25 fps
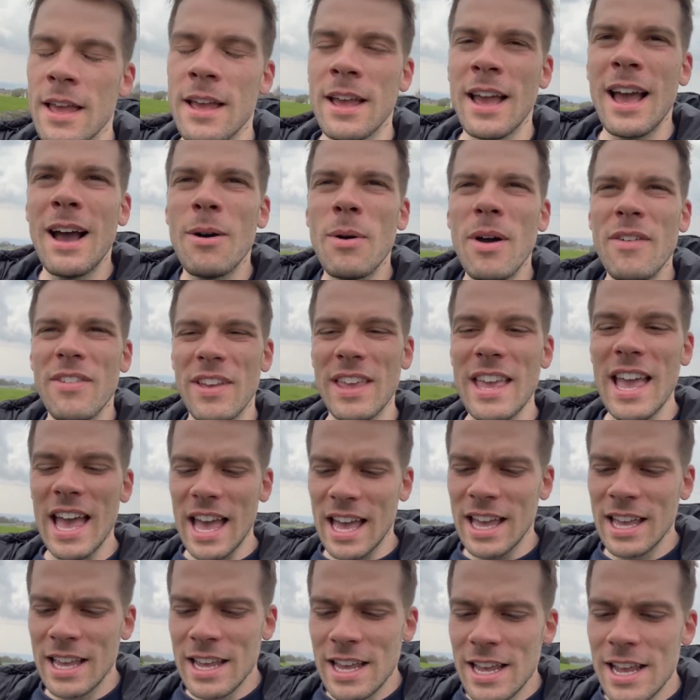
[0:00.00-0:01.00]
However, yeah,
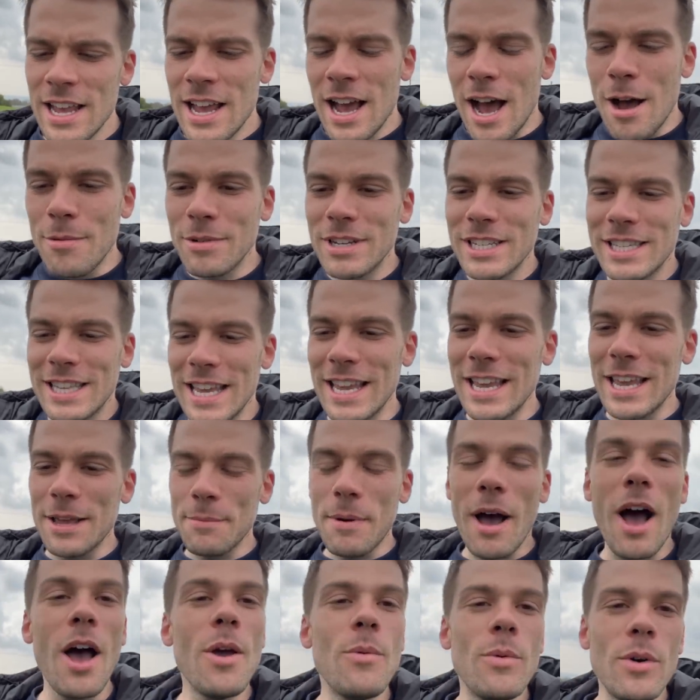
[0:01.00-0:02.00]
I'm just thinking,
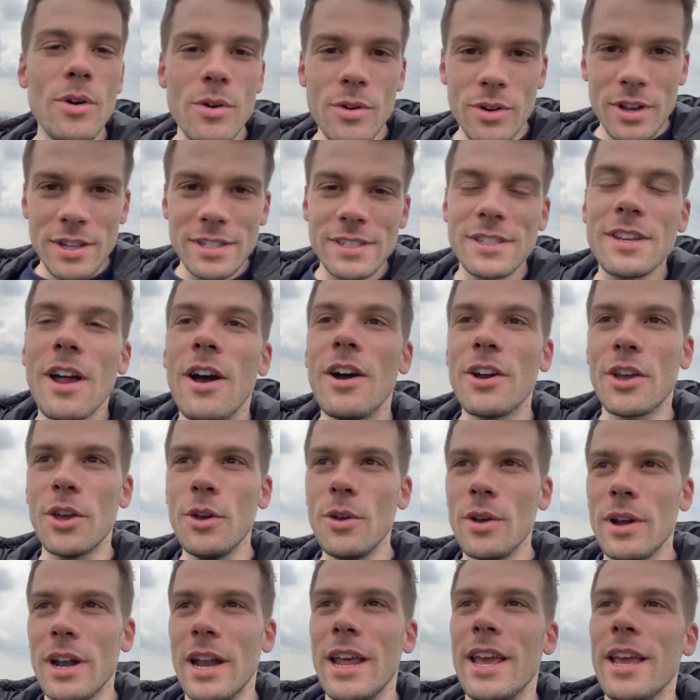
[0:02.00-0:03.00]
but I will start
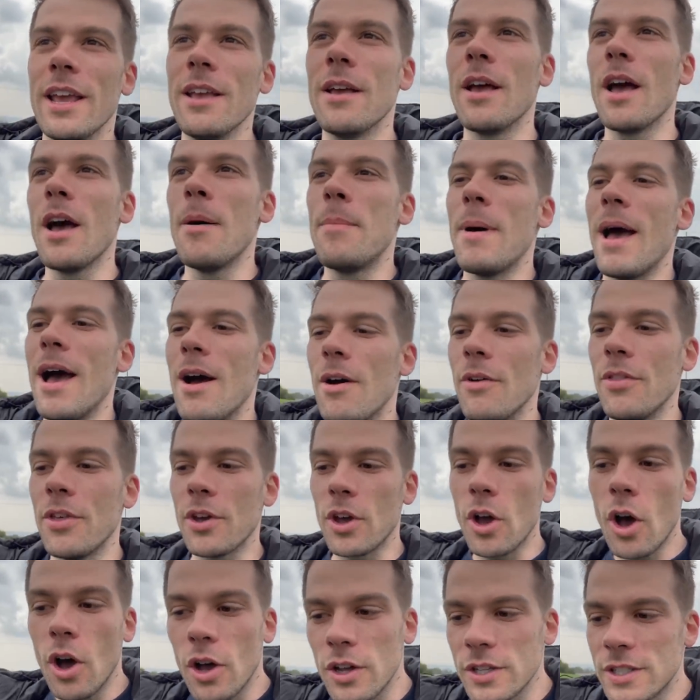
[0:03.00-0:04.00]
Googling about the
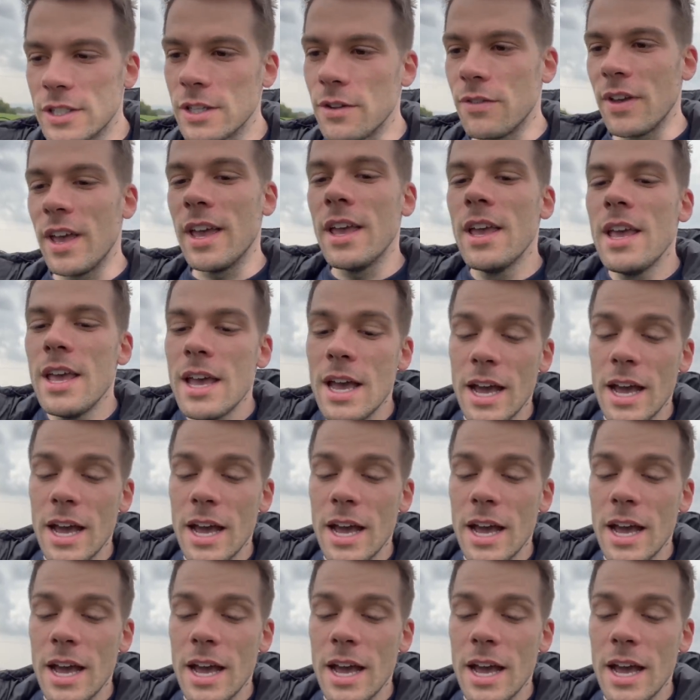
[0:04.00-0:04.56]
costs of it.